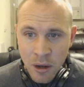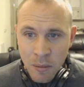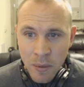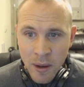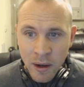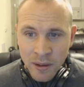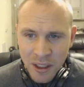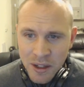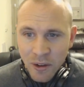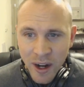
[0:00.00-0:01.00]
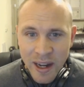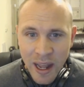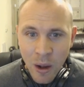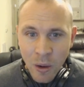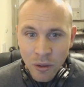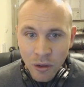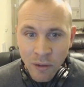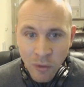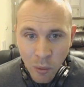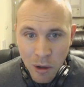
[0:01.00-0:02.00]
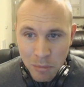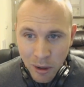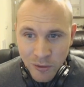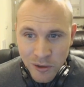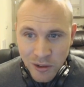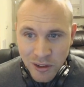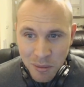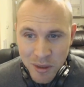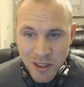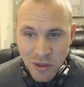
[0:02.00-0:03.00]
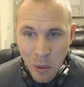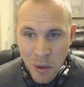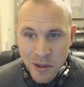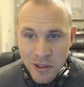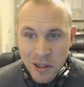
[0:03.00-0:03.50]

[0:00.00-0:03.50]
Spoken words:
But I'll tell you right now, the level 1 buffs on some of these cores,